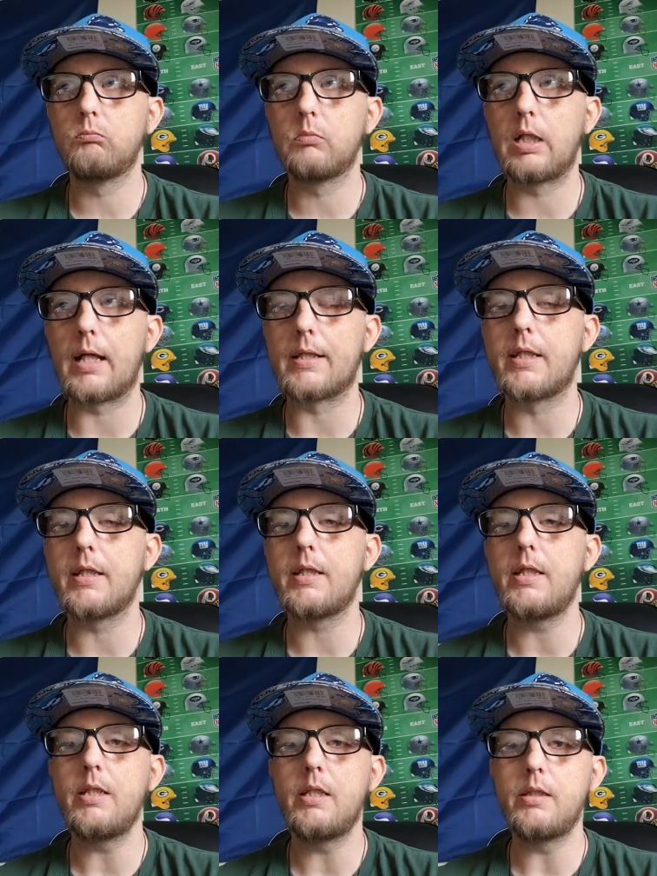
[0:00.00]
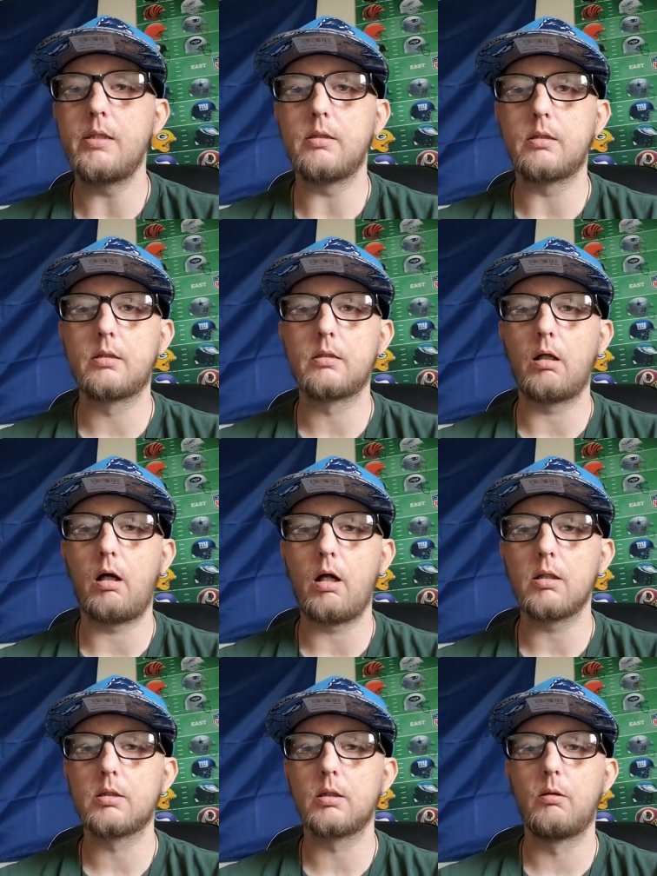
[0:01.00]
I think he's
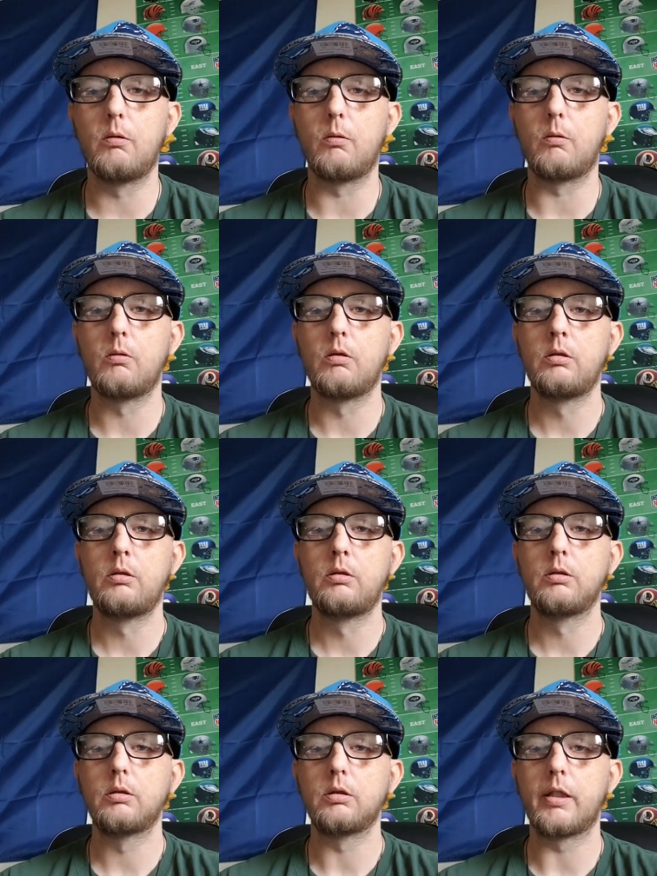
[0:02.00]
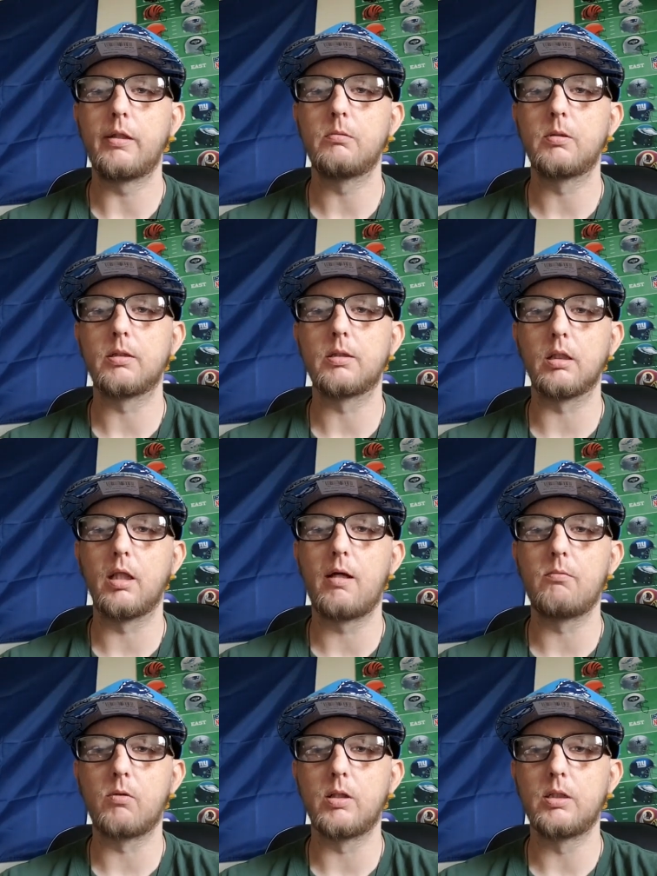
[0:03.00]
also gives us
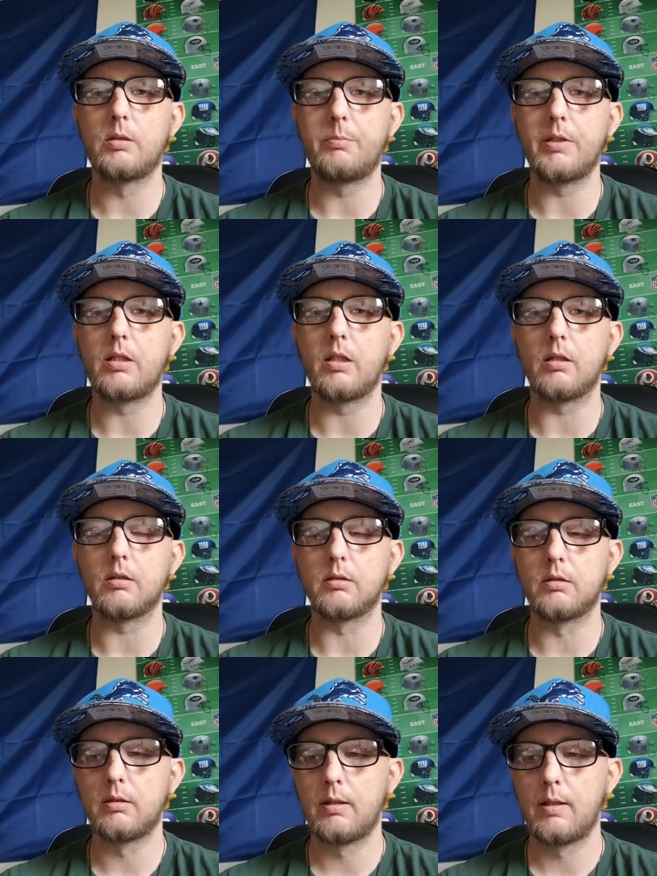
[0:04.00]
leverage because,